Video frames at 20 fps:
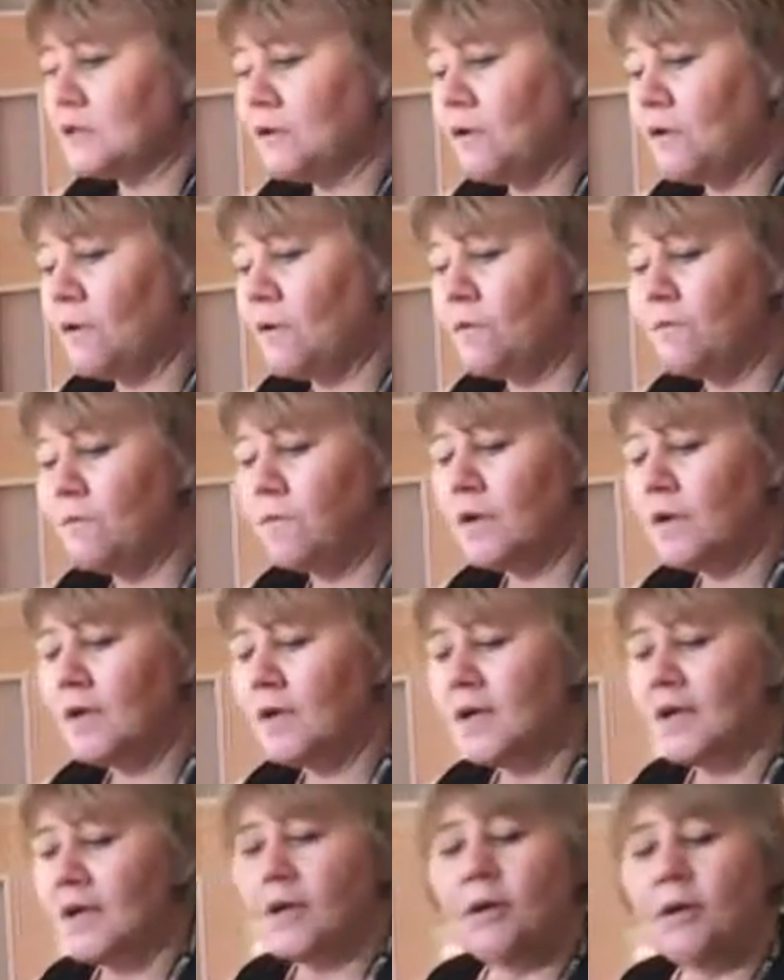of
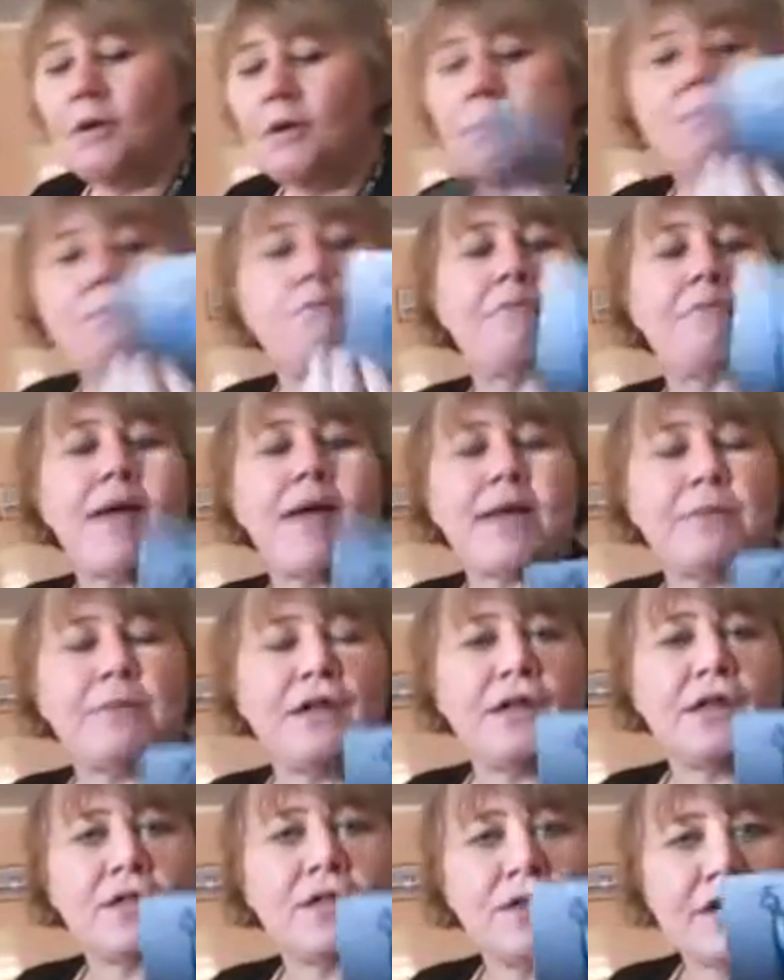
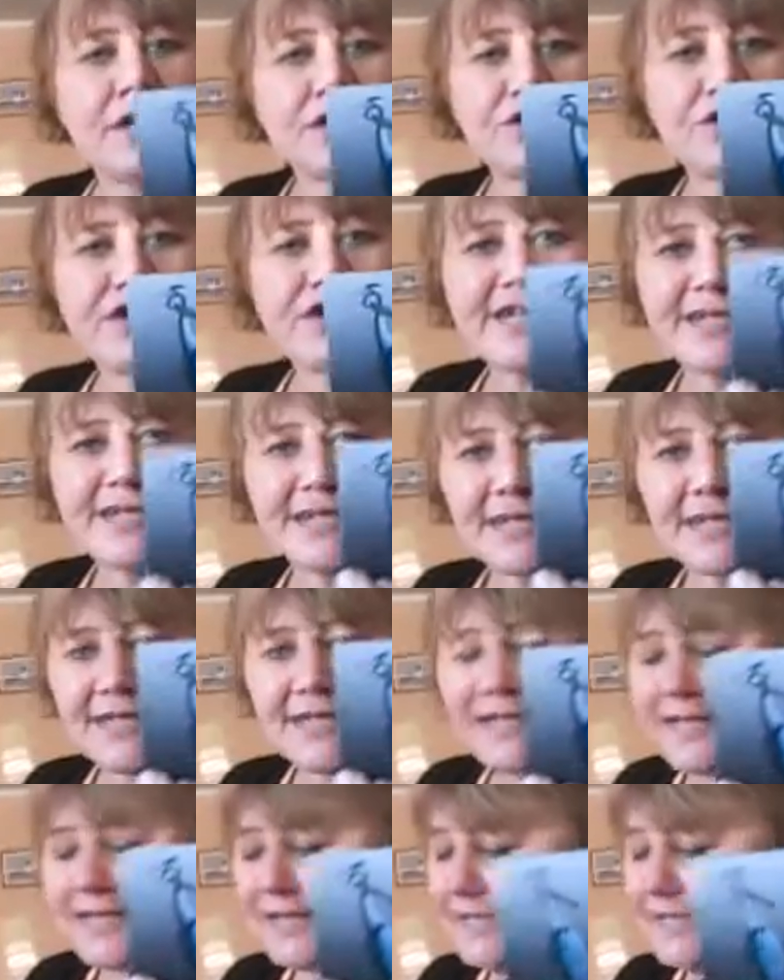maybe things are at a
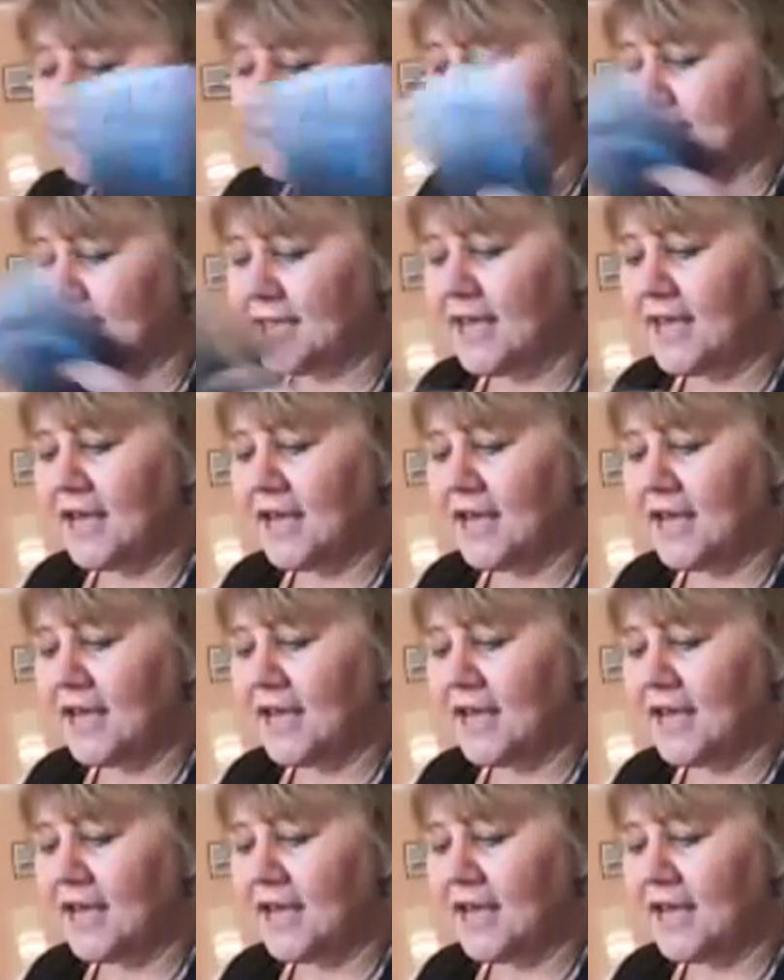distance